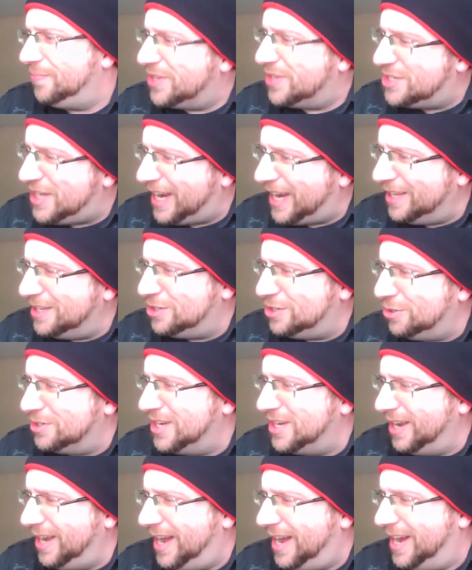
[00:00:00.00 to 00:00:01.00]
The challenger
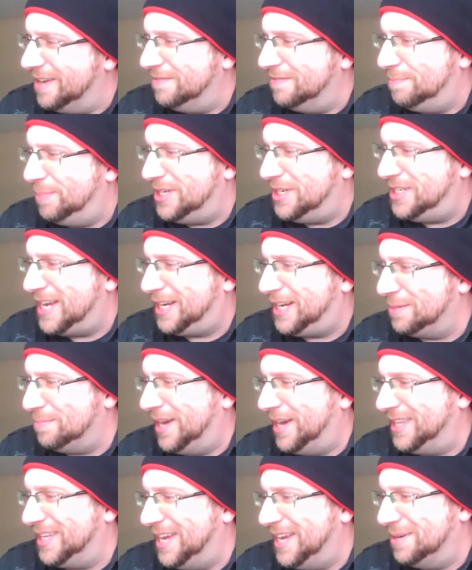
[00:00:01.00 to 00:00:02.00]
is alive, but taken
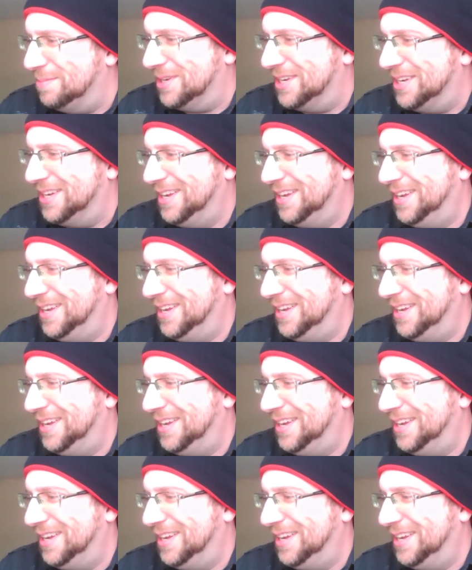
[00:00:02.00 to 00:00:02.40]
by the enemy.